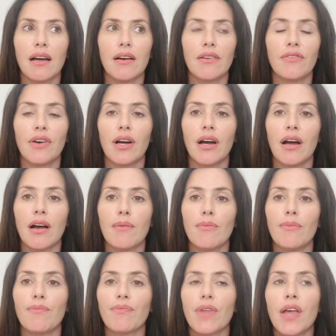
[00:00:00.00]
of,
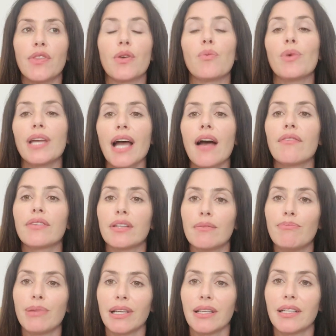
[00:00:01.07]
that we have an
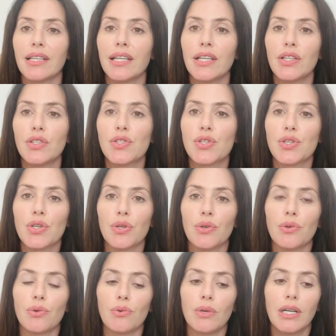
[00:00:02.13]
ability
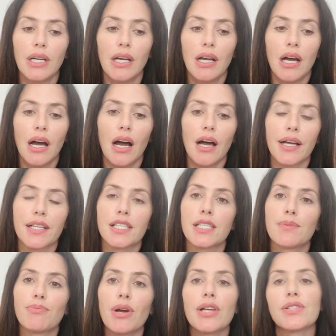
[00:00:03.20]
to
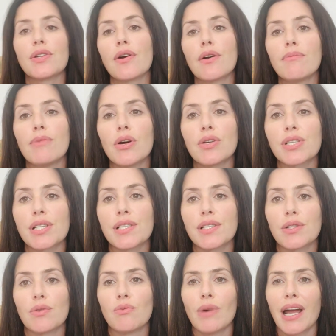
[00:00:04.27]
express our emotions
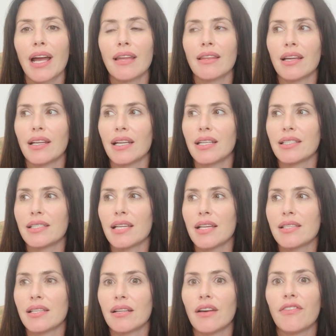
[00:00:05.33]
in a way that
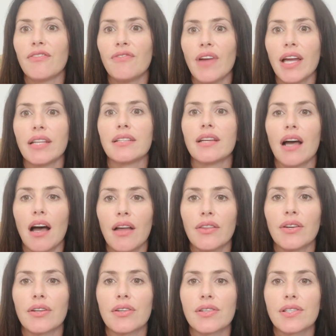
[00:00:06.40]
doesn't offend
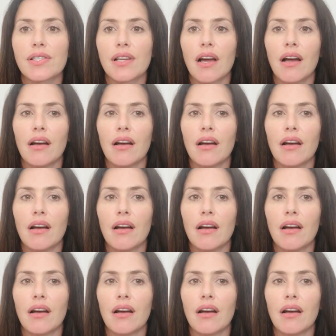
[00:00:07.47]
others,